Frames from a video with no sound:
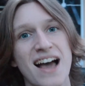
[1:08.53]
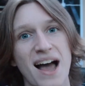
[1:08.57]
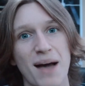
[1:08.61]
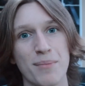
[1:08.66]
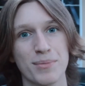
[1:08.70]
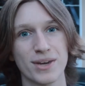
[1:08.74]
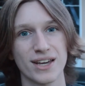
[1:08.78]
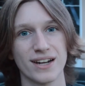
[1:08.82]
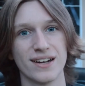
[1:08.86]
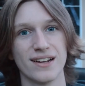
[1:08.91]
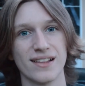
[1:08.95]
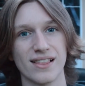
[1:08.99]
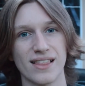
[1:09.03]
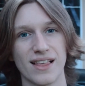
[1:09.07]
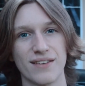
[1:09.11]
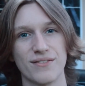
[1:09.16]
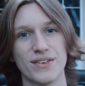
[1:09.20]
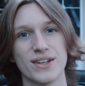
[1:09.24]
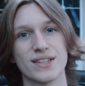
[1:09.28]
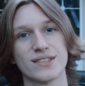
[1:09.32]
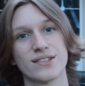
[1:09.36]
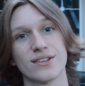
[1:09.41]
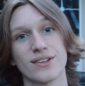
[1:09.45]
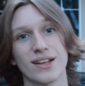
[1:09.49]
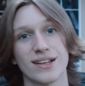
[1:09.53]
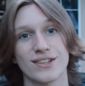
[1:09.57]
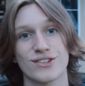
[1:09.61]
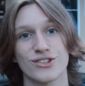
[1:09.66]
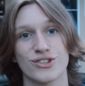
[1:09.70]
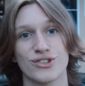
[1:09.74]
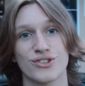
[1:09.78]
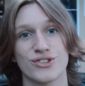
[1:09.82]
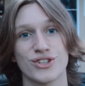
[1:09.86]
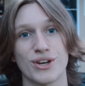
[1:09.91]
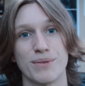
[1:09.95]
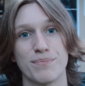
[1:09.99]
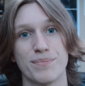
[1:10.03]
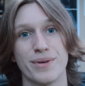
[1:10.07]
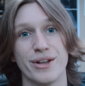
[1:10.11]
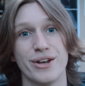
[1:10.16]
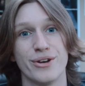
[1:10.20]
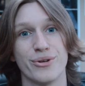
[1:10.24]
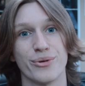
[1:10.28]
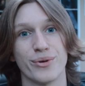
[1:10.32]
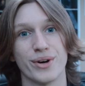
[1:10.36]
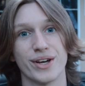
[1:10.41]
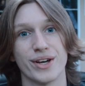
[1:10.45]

I'm gonna love it, so let's just jump into